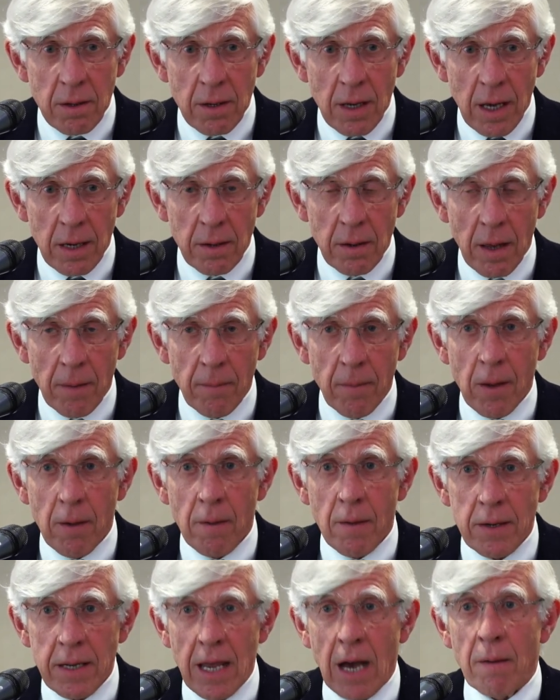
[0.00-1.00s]
And
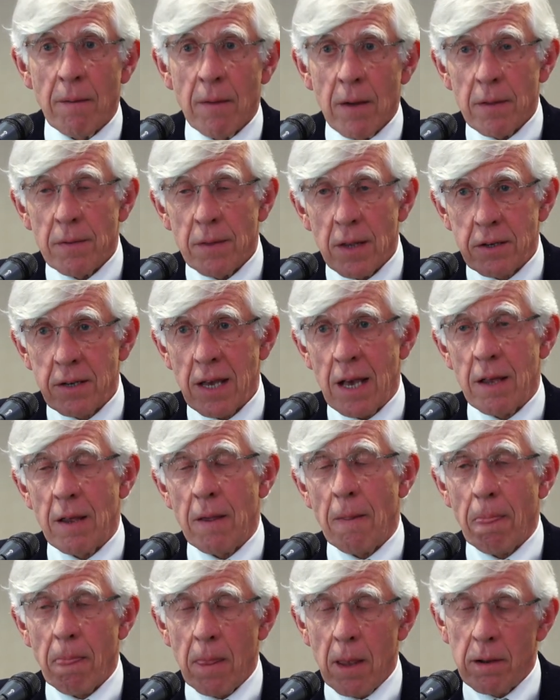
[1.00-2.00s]
now,
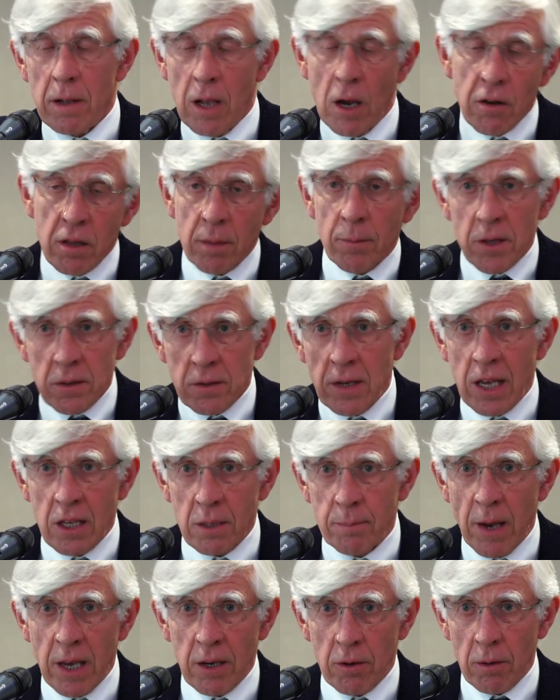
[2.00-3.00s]
loads of mistakes
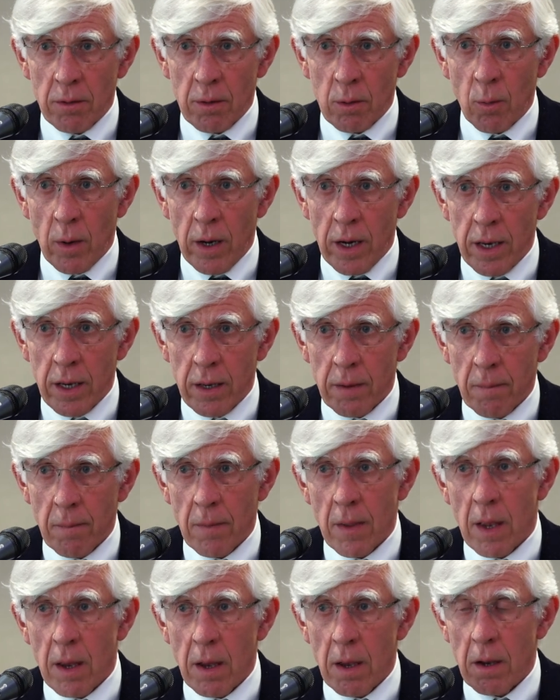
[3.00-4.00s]
made on the way,
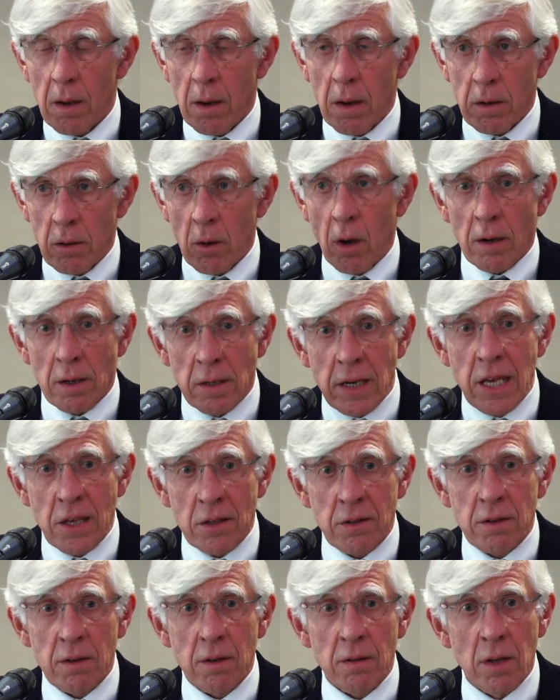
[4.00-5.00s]
not
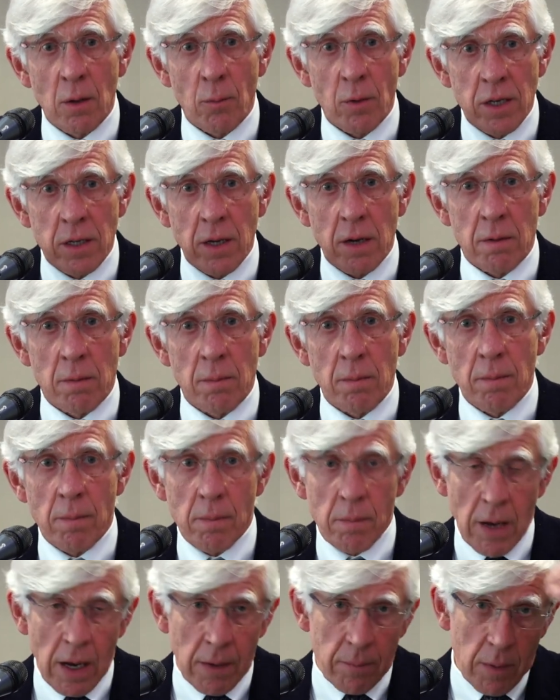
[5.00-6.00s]
least that we didn't,
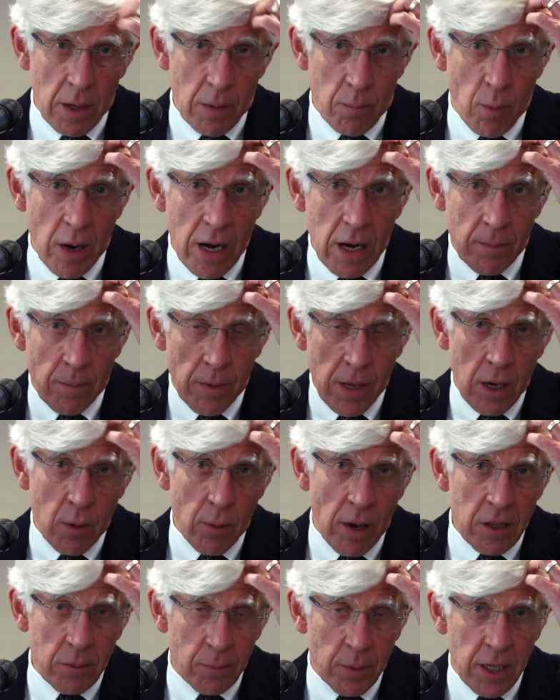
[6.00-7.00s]
and we, the
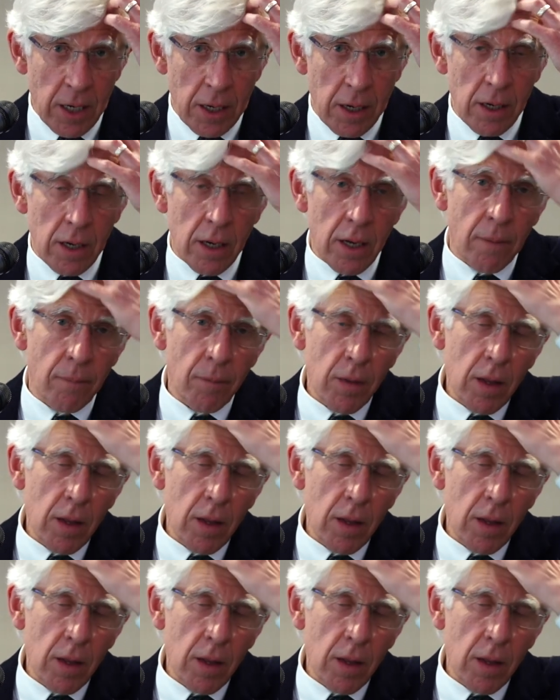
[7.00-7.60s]
US particularly,